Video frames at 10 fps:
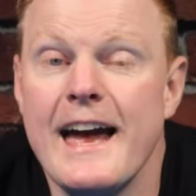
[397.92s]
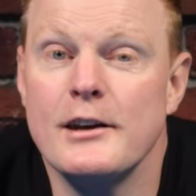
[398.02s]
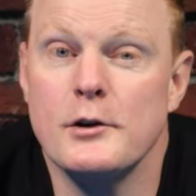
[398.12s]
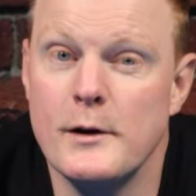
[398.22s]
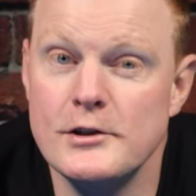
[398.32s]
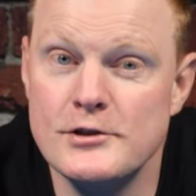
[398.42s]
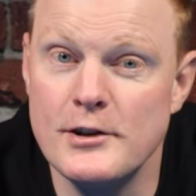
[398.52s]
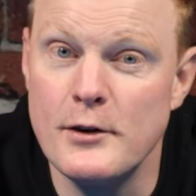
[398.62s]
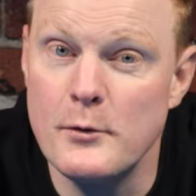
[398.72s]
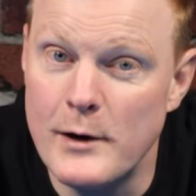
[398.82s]
and a
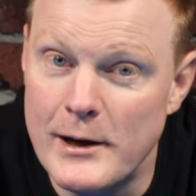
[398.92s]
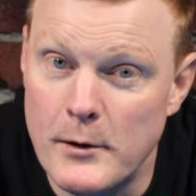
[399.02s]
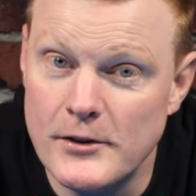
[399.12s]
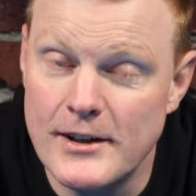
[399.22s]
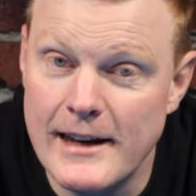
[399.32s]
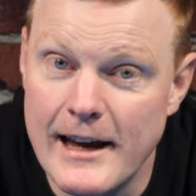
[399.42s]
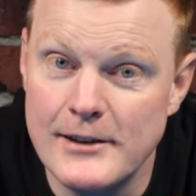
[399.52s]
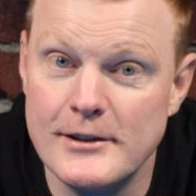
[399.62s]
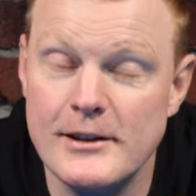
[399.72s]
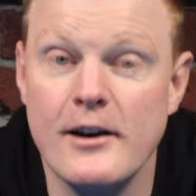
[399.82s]
question that we wanted
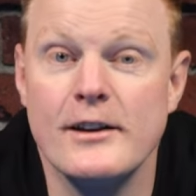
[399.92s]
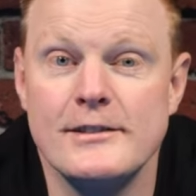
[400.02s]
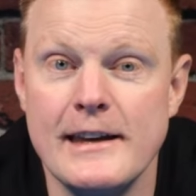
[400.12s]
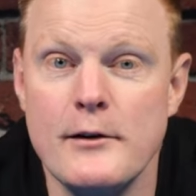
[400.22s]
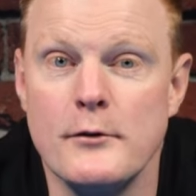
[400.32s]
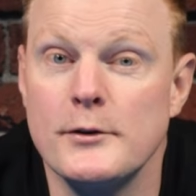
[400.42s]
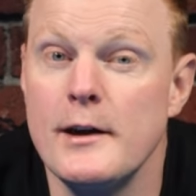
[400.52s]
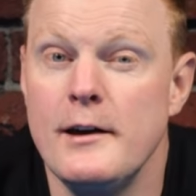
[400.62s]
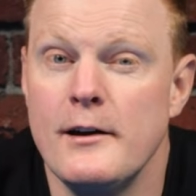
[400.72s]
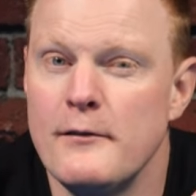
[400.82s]
answered ourselves.
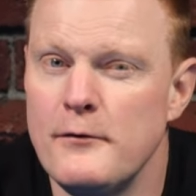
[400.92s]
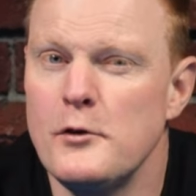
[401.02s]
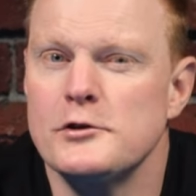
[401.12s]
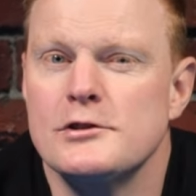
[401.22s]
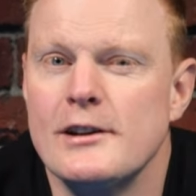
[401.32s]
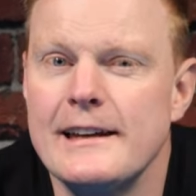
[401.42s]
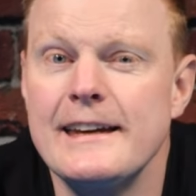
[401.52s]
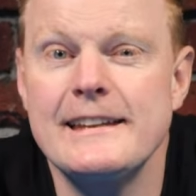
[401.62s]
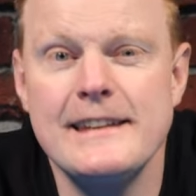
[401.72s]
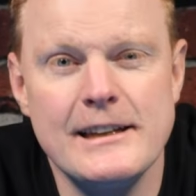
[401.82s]

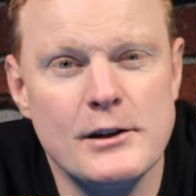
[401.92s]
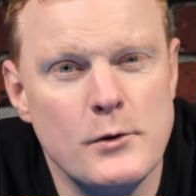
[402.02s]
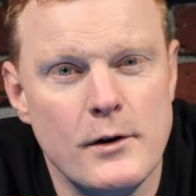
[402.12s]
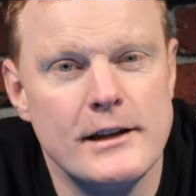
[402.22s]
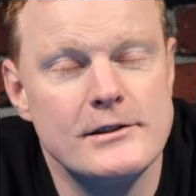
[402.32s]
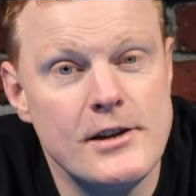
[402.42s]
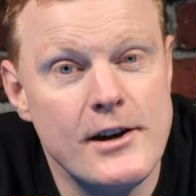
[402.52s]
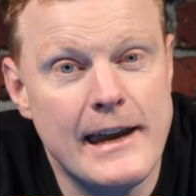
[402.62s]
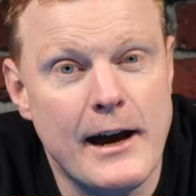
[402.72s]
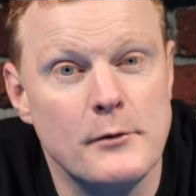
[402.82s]
Unfortunately, it didn't quite
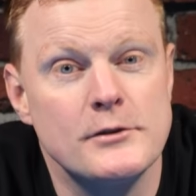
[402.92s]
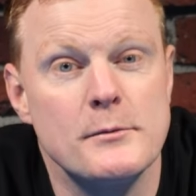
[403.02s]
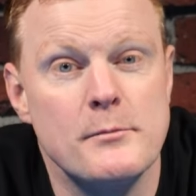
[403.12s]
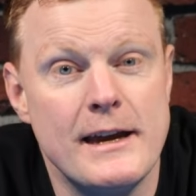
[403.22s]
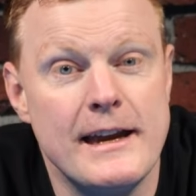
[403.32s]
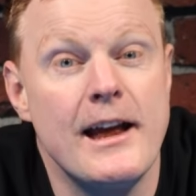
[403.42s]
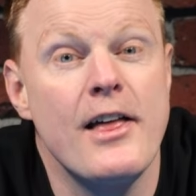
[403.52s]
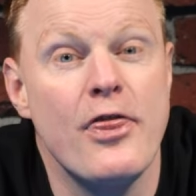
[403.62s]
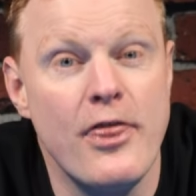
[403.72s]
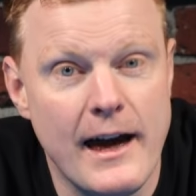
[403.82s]
turn out to be
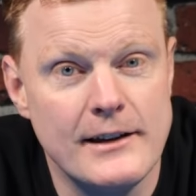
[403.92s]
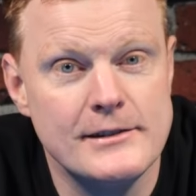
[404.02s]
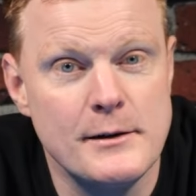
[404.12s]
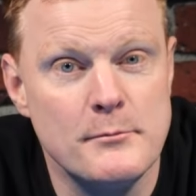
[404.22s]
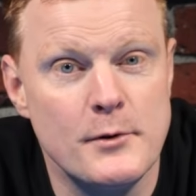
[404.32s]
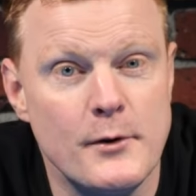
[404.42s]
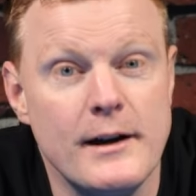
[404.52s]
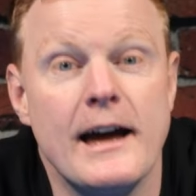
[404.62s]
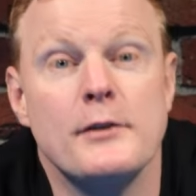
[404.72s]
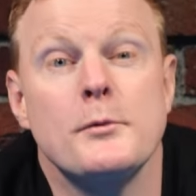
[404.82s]
that simple,
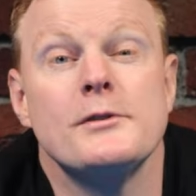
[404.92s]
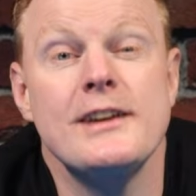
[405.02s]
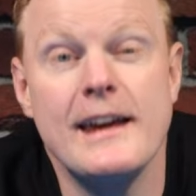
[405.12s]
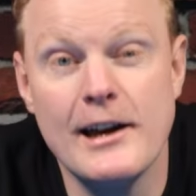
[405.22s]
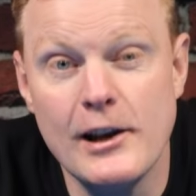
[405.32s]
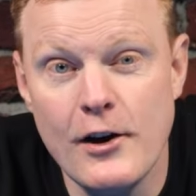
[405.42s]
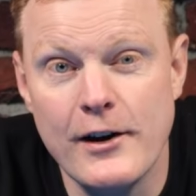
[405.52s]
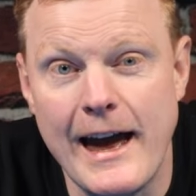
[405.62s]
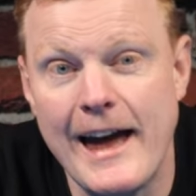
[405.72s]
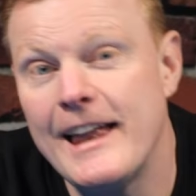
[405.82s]
as we'll take a
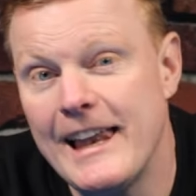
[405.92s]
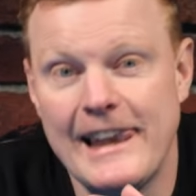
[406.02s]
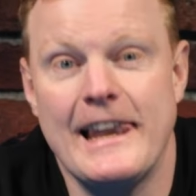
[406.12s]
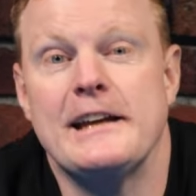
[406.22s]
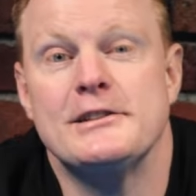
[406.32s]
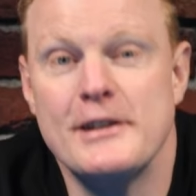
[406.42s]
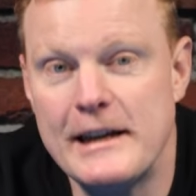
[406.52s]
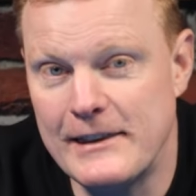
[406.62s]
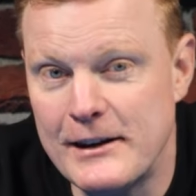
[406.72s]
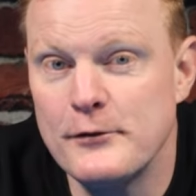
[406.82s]
look at later
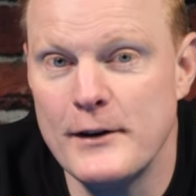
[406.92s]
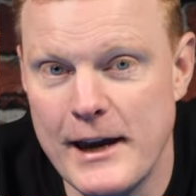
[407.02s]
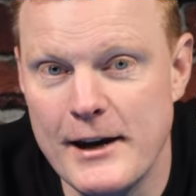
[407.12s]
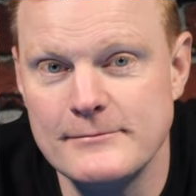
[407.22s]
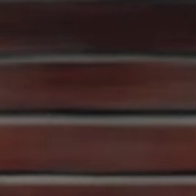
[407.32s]
in this video.